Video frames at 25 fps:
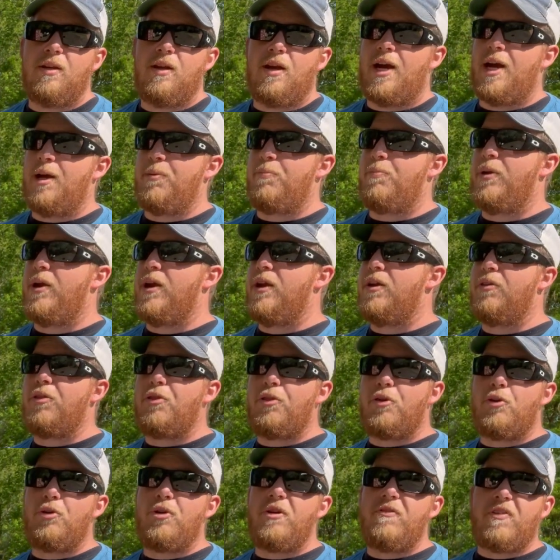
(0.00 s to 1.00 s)
I paid
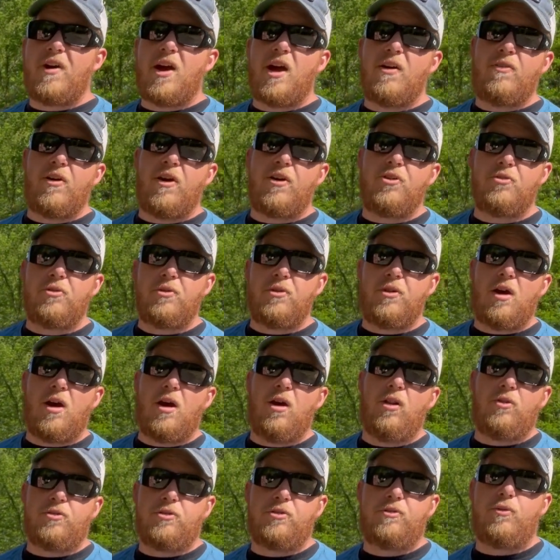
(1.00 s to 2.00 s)

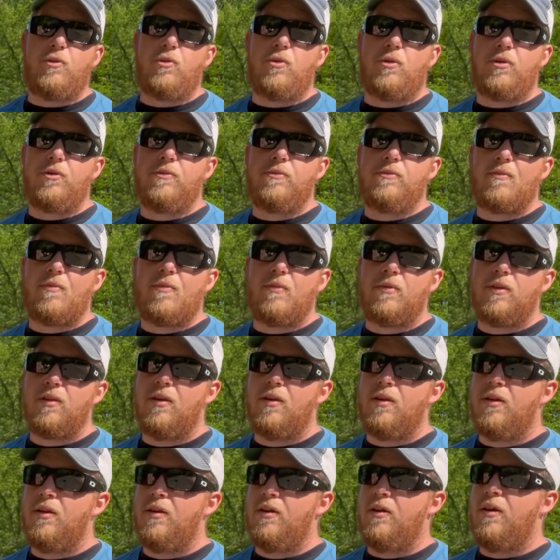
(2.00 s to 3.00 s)
$3,500 for it,
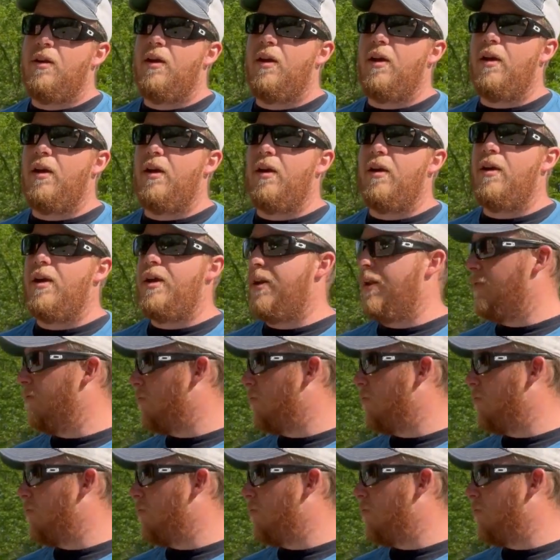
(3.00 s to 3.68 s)
and it